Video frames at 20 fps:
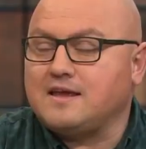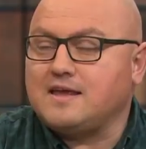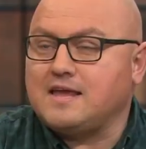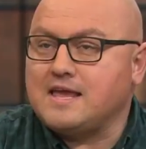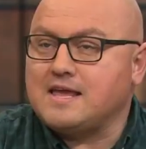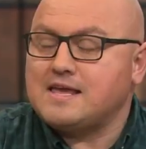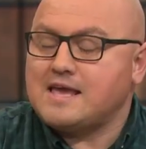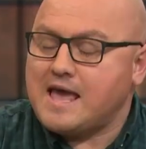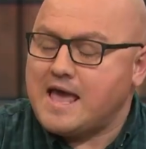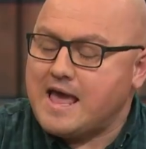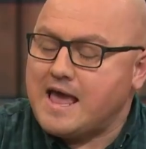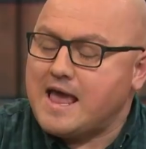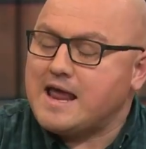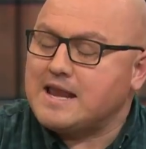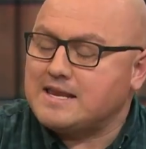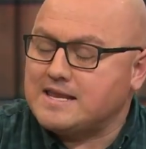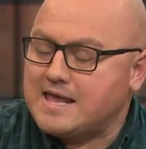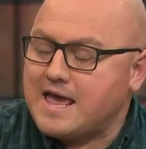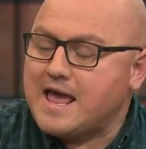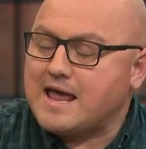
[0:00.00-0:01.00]
it
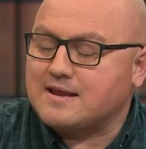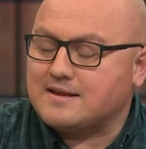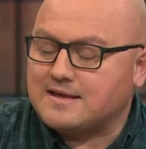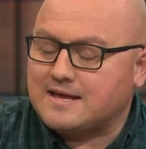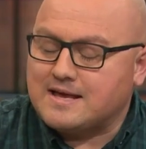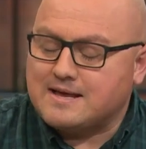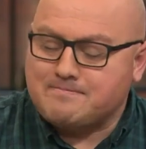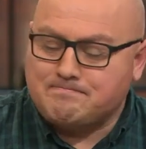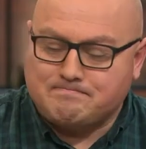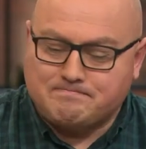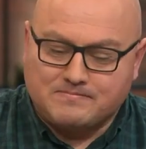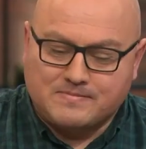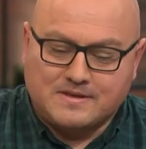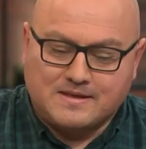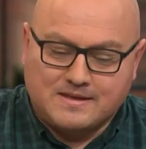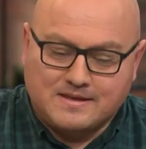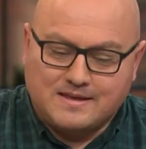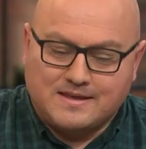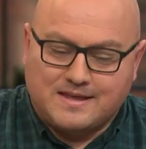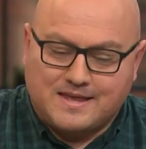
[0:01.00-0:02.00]
can get
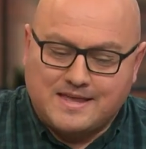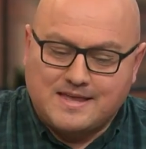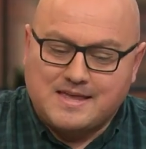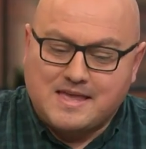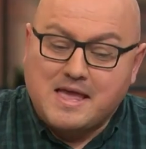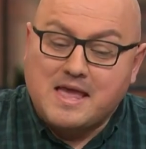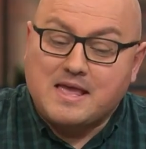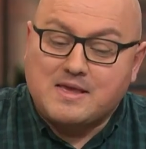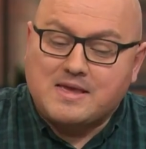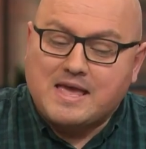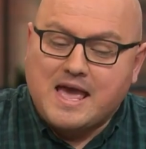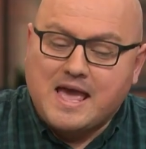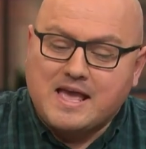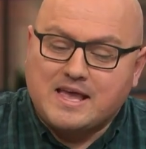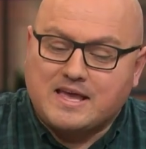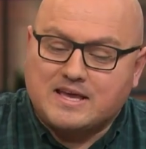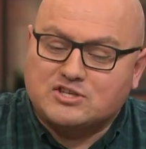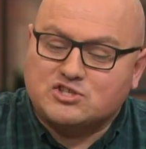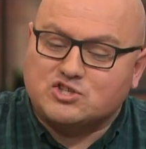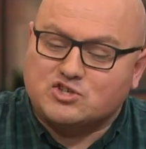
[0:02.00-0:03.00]
it
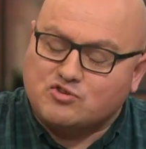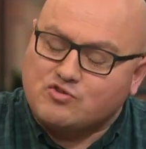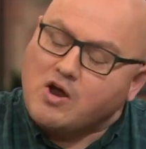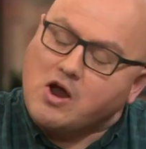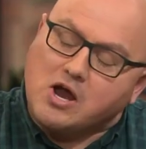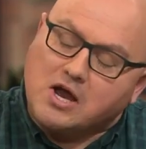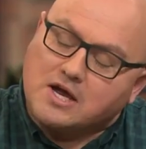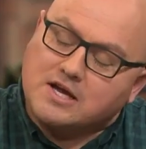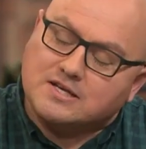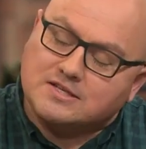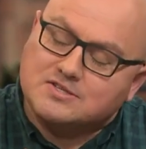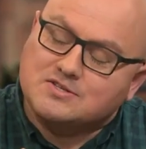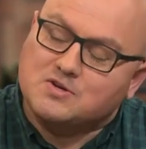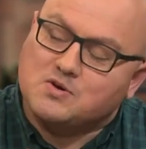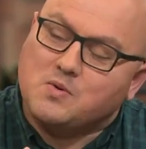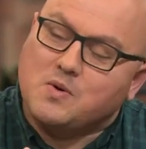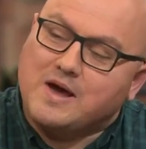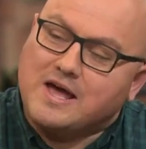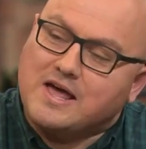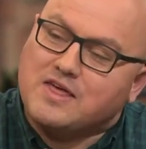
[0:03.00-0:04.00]
can get shrunk to
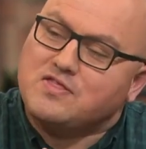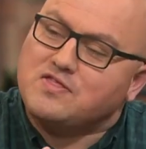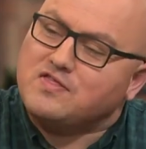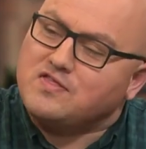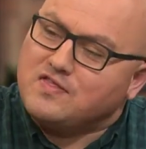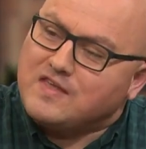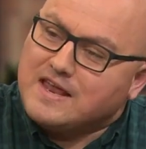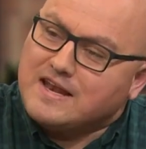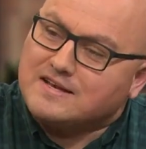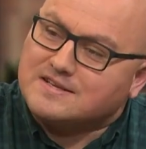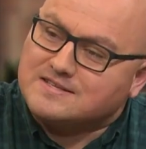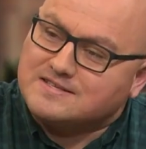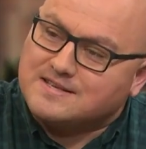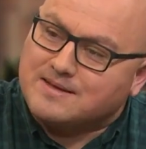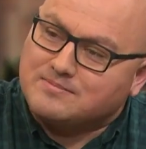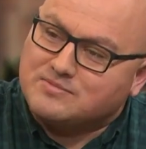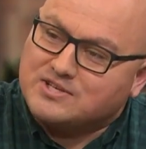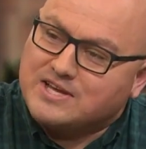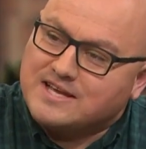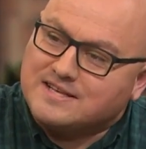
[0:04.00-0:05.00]
quite a thin
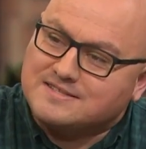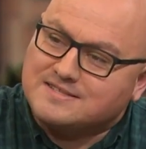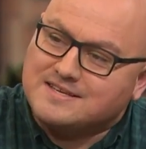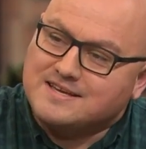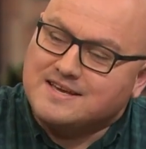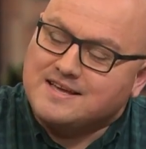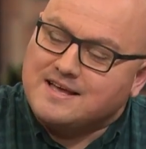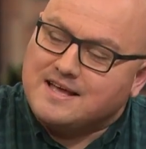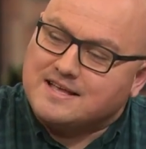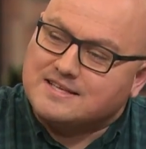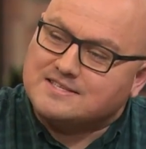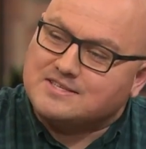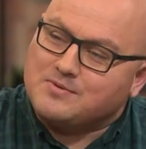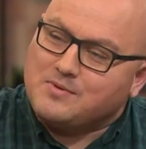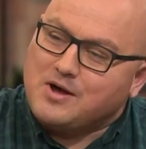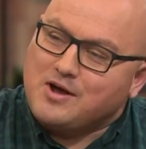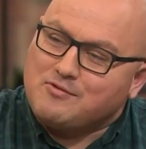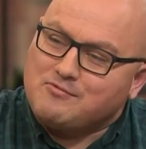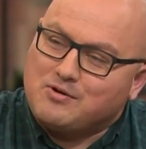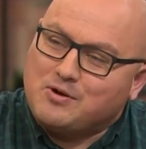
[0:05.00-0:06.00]
subject. And so
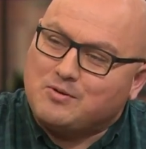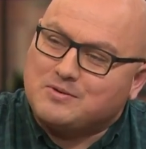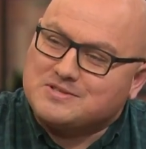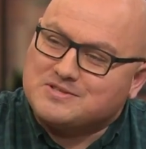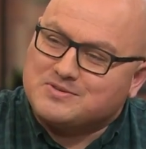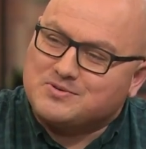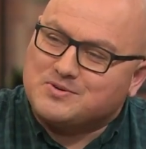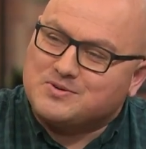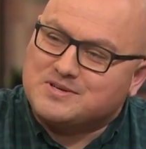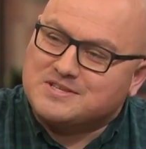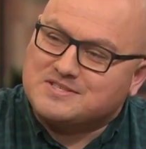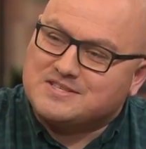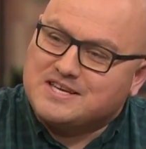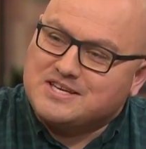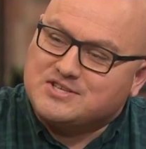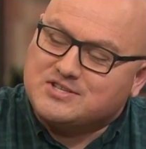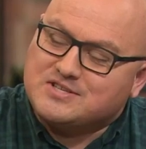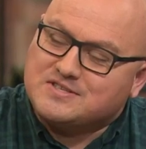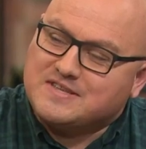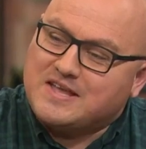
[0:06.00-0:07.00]
our role as an
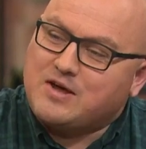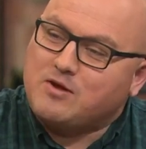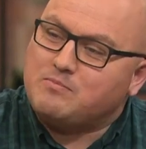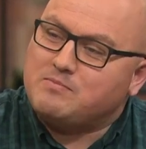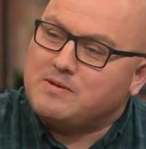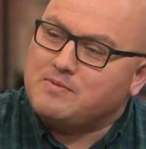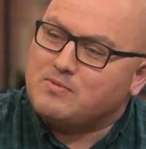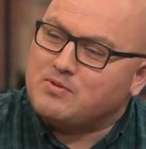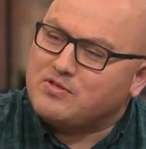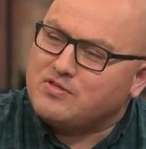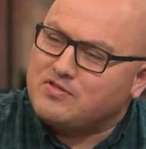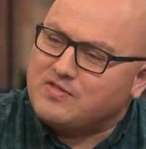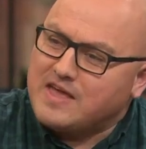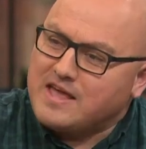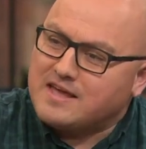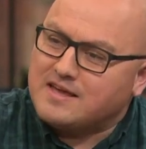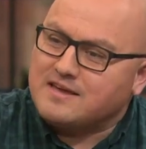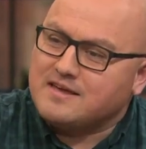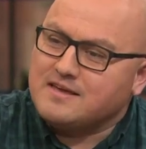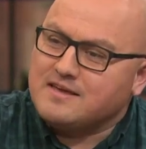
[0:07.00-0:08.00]
organisation is to help people
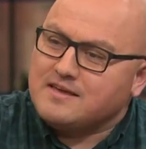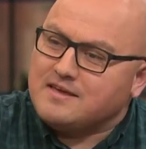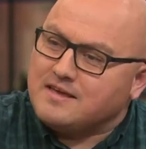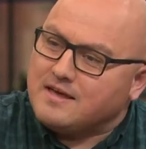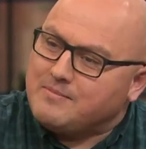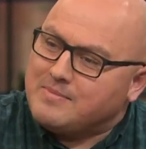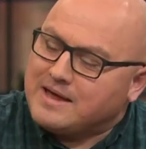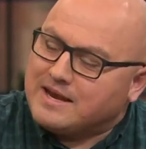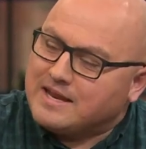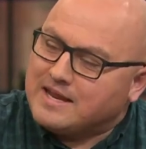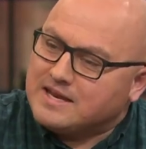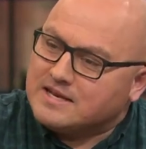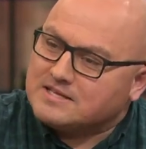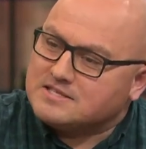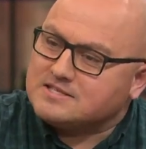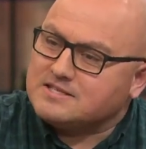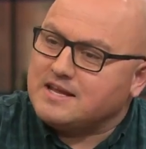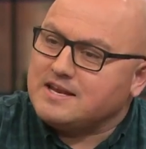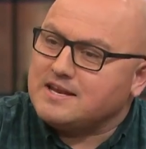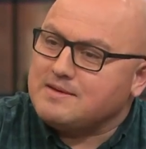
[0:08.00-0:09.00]
think about it in a
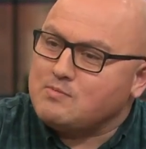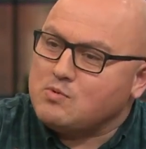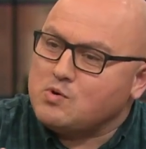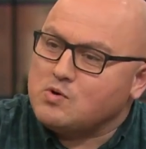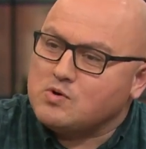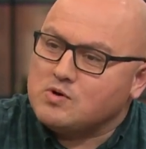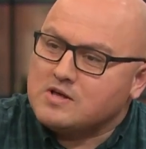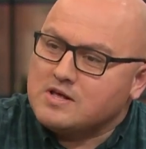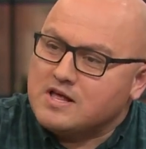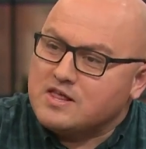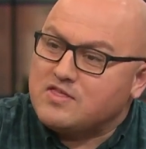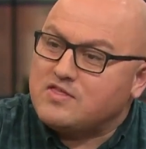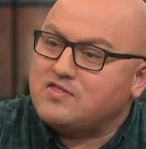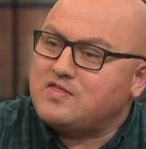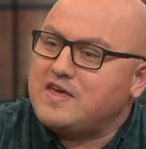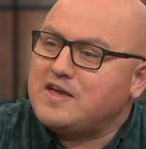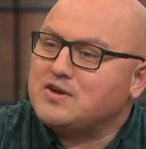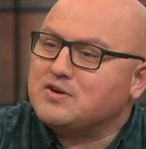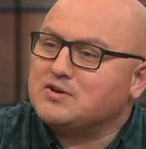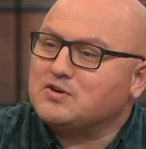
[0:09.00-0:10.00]
slightly more
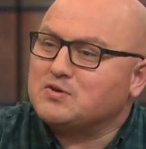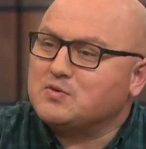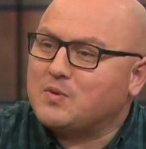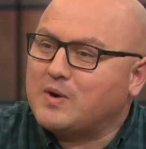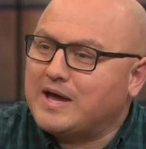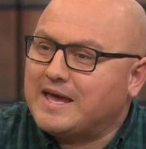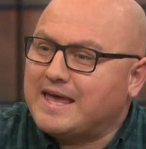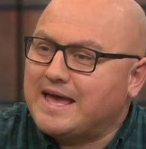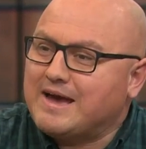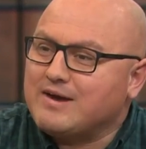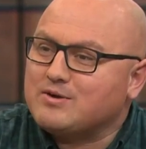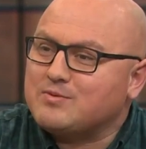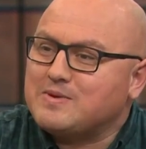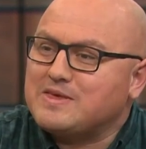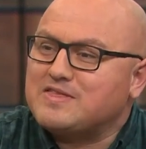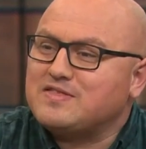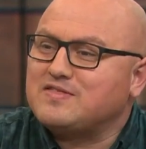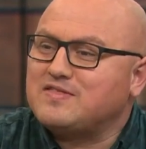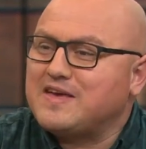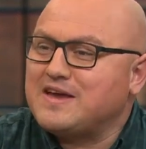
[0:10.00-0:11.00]
thickened way. How do
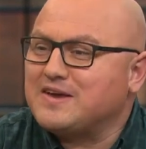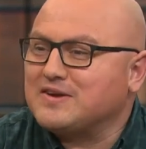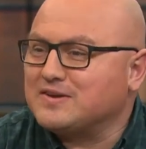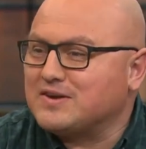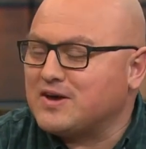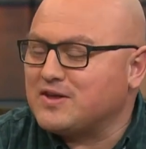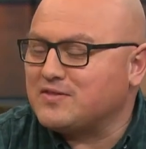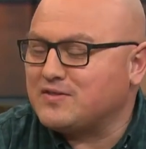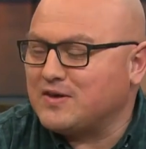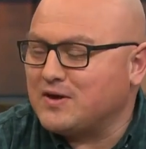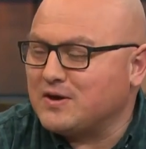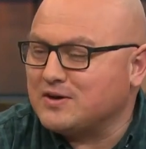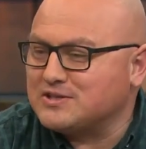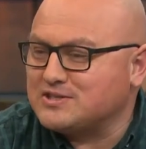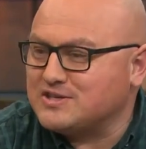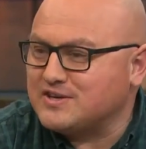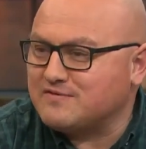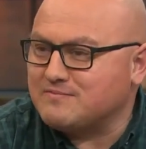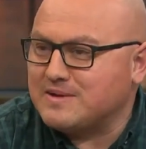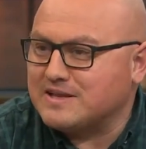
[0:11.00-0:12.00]
we thicken our
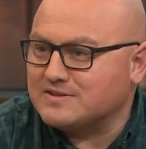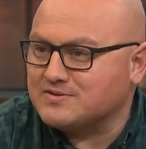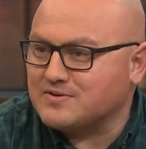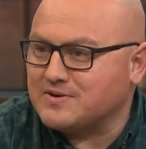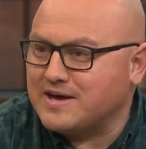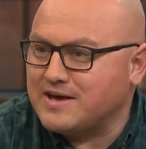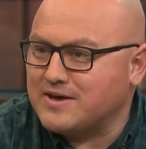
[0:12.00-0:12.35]
theology of mental